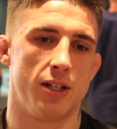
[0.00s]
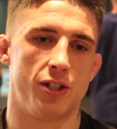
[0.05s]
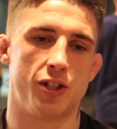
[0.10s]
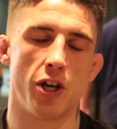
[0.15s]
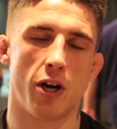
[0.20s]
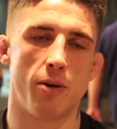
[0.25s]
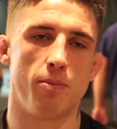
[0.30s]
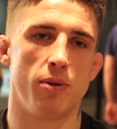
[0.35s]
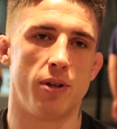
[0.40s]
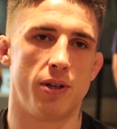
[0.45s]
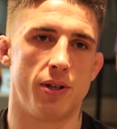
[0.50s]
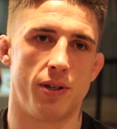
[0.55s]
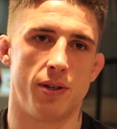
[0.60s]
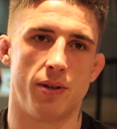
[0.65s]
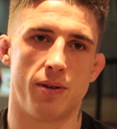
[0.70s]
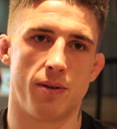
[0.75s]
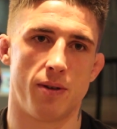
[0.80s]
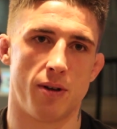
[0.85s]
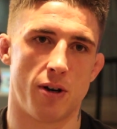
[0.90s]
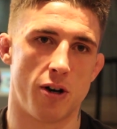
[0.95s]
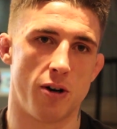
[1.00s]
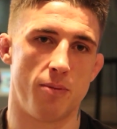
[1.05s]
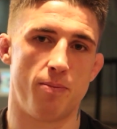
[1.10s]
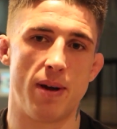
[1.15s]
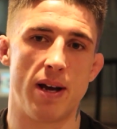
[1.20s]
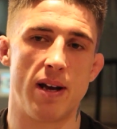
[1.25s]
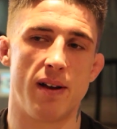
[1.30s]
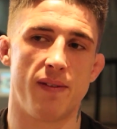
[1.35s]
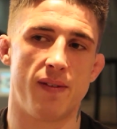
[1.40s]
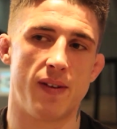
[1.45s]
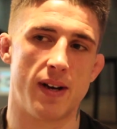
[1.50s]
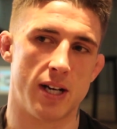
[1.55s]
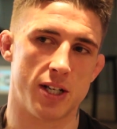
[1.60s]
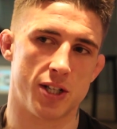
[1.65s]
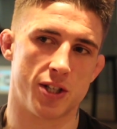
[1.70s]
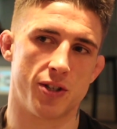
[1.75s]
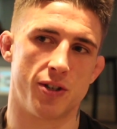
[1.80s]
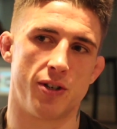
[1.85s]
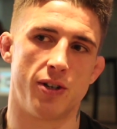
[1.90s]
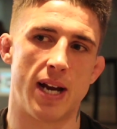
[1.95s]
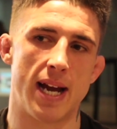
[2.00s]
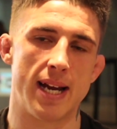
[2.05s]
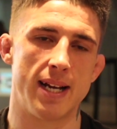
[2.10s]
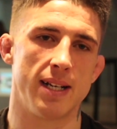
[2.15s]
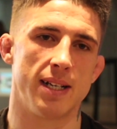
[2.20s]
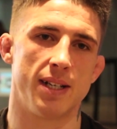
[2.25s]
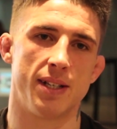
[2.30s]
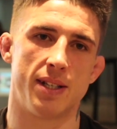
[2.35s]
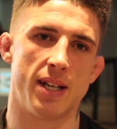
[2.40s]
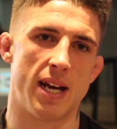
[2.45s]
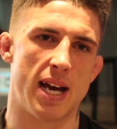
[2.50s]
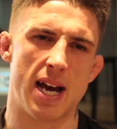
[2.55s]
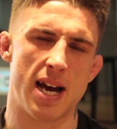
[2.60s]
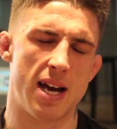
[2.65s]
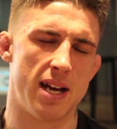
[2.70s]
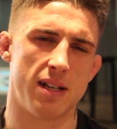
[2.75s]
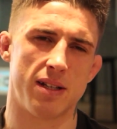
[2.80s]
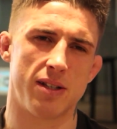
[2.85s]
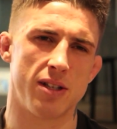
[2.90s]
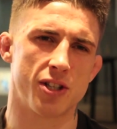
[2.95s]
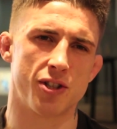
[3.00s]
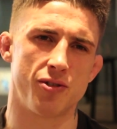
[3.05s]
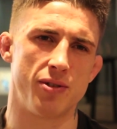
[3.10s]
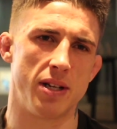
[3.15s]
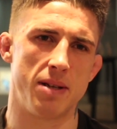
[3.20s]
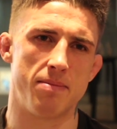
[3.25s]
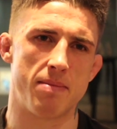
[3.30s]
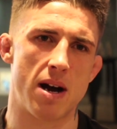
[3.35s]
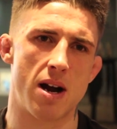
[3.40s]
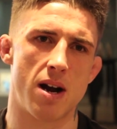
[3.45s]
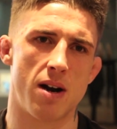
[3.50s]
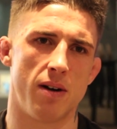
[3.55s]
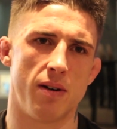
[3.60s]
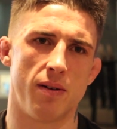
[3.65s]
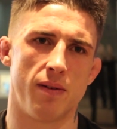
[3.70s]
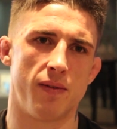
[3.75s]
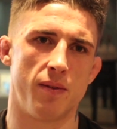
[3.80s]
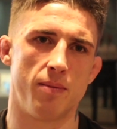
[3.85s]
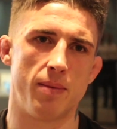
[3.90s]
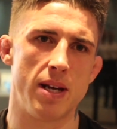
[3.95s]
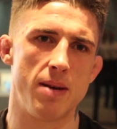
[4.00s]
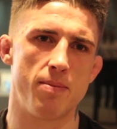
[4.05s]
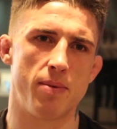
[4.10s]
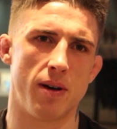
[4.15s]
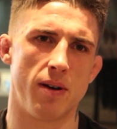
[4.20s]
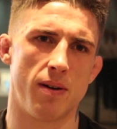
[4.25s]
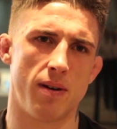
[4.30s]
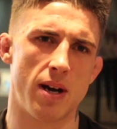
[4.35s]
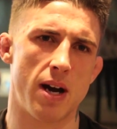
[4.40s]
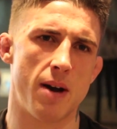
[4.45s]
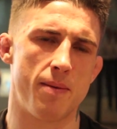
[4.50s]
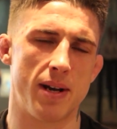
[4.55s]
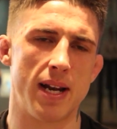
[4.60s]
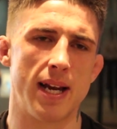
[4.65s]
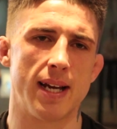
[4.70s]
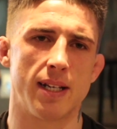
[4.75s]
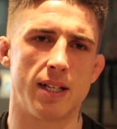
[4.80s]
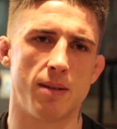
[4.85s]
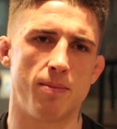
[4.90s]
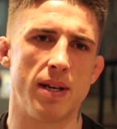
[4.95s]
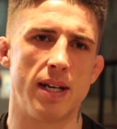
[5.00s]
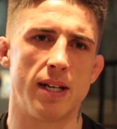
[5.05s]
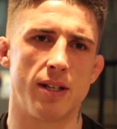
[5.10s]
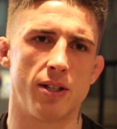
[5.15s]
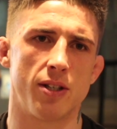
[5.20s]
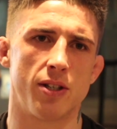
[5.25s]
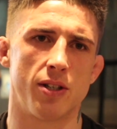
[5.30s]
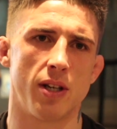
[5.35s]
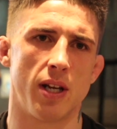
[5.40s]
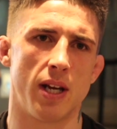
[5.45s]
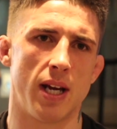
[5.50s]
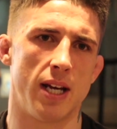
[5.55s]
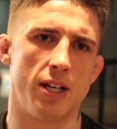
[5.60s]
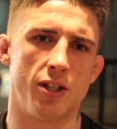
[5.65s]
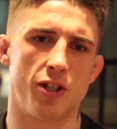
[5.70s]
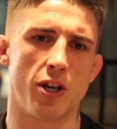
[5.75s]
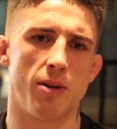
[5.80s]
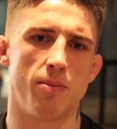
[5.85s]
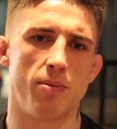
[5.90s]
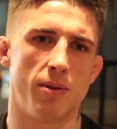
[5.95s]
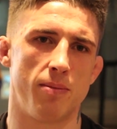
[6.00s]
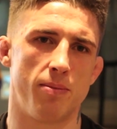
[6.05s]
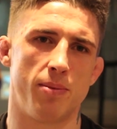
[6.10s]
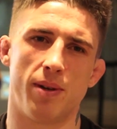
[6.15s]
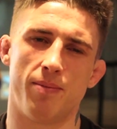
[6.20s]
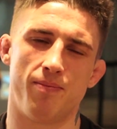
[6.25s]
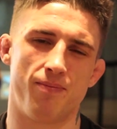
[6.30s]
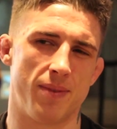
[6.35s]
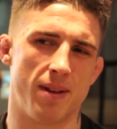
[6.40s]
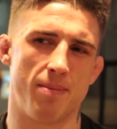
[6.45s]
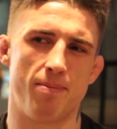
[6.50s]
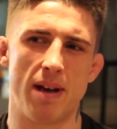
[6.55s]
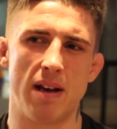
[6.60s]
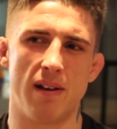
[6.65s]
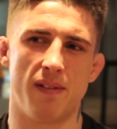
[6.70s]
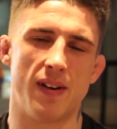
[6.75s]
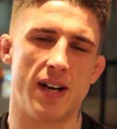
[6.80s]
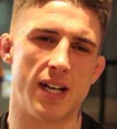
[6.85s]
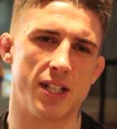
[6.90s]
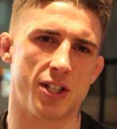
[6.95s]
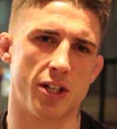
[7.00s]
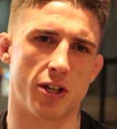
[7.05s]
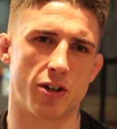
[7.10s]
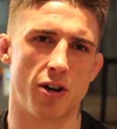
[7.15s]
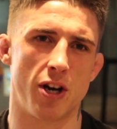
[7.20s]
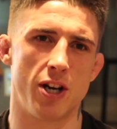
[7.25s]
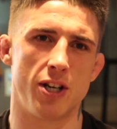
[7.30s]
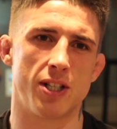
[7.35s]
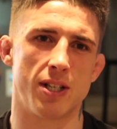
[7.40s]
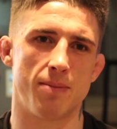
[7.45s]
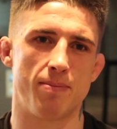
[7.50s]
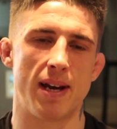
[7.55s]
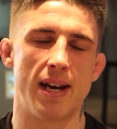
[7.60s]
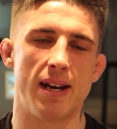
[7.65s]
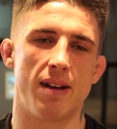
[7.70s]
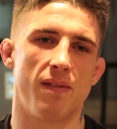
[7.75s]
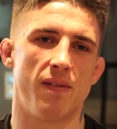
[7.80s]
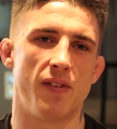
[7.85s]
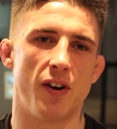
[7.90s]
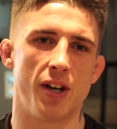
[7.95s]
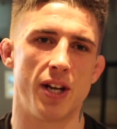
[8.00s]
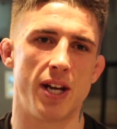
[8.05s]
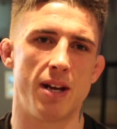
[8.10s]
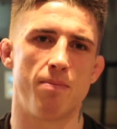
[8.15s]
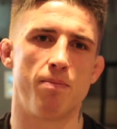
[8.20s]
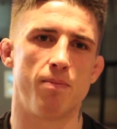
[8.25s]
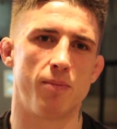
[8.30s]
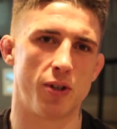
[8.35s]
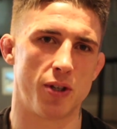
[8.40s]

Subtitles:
Dublin or Belfast or England. It doesn't really matter for me, but I would like it to be in Dublin. But Belfast, the crowd's a bit funny.